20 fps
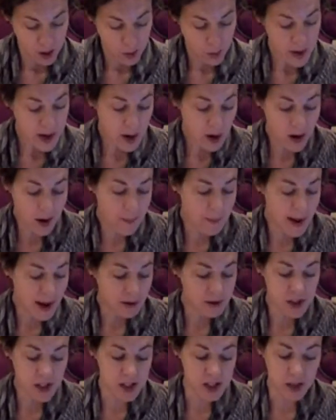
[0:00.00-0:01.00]
"we are
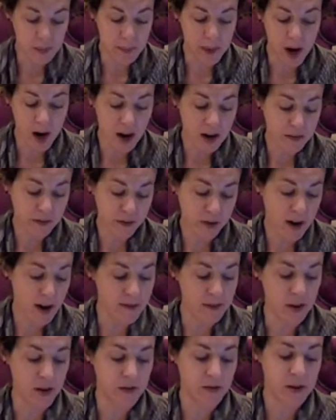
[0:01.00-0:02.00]
about to depart
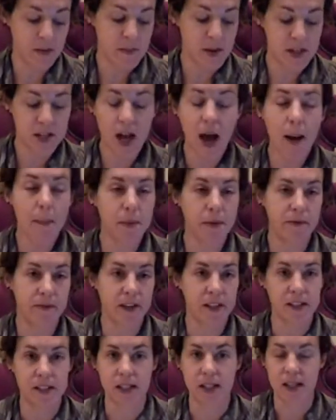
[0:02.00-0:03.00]
forever from the top of
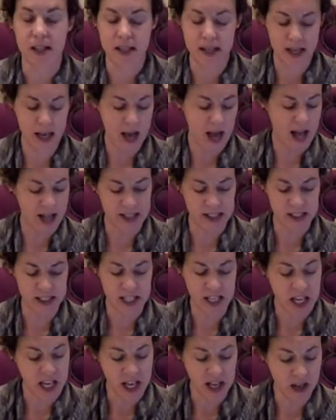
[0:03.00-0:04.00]
this
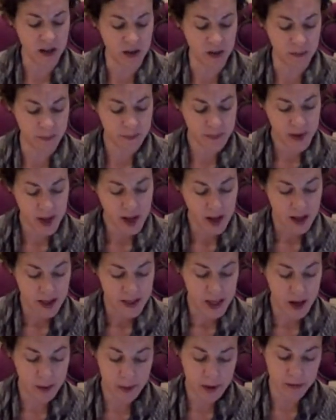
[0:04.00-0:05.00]
ghastly hill
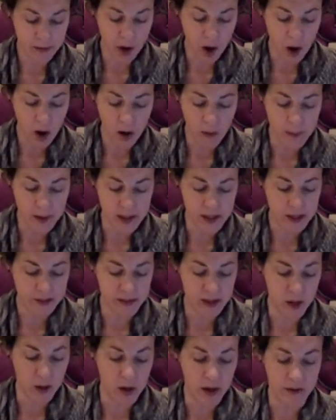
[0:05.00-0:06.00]
that we've all been
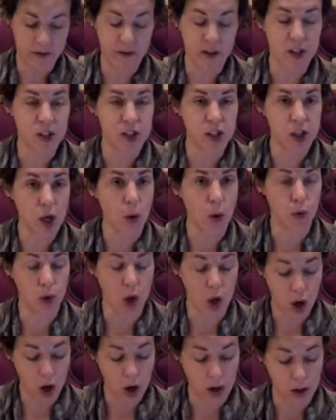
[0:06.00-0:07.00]
living on for so
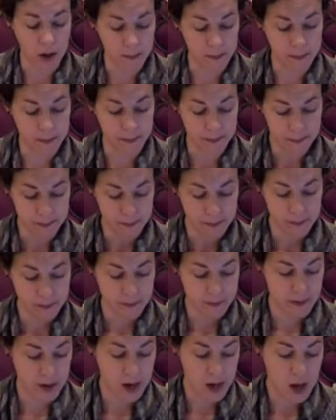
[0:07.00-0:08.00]
long.
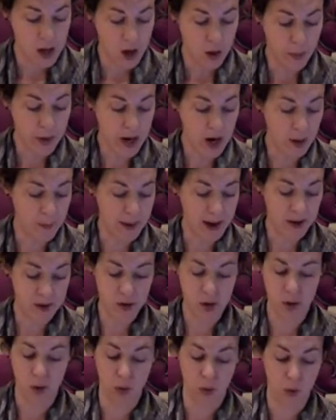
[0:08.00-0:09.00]
We are about
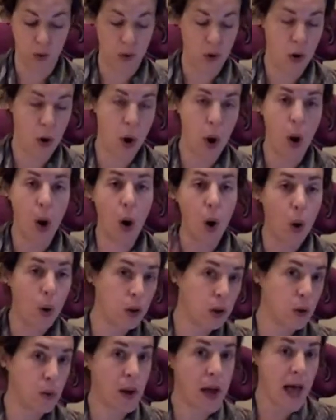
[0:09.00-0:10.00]
to
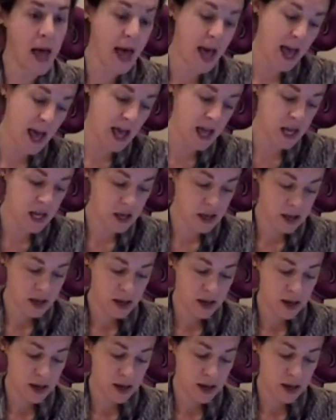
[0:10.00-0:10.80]
roll away